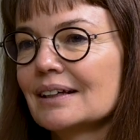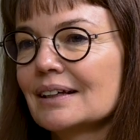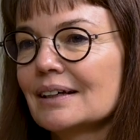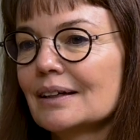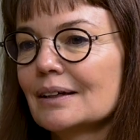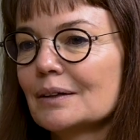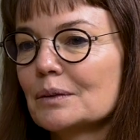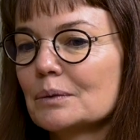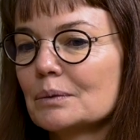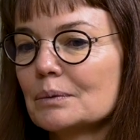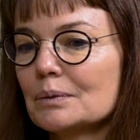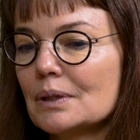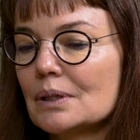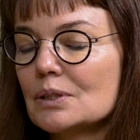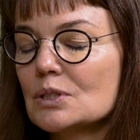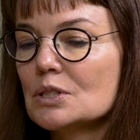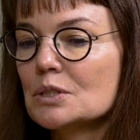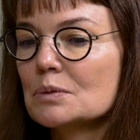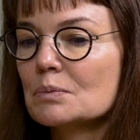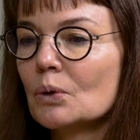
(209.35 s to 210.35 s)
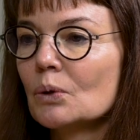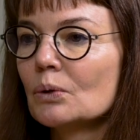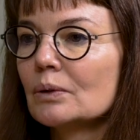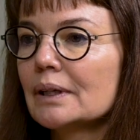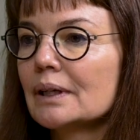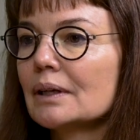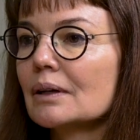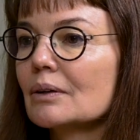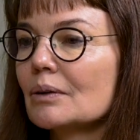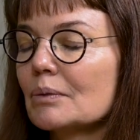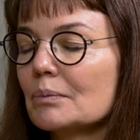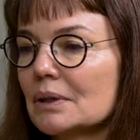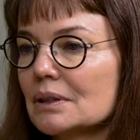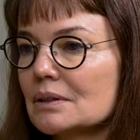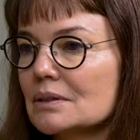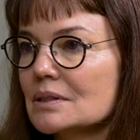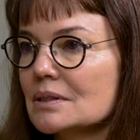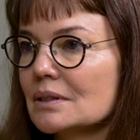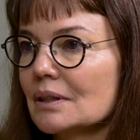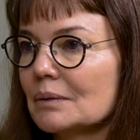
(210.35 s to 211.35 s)
It's small
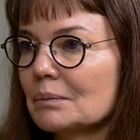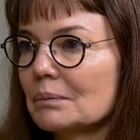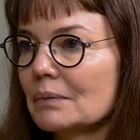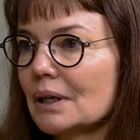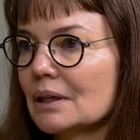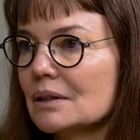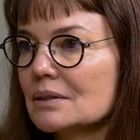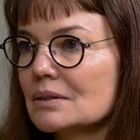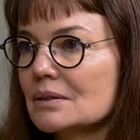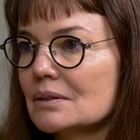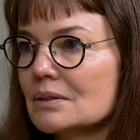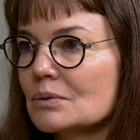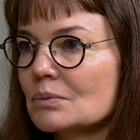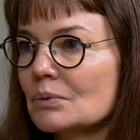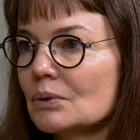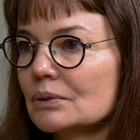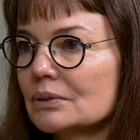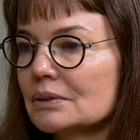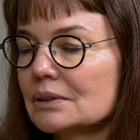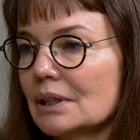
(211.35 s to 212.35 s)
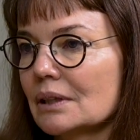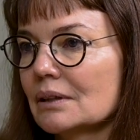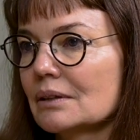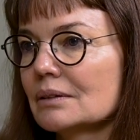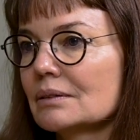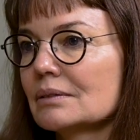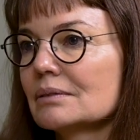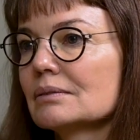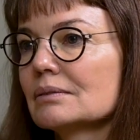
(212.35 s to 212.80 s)
increments that makes this world tick.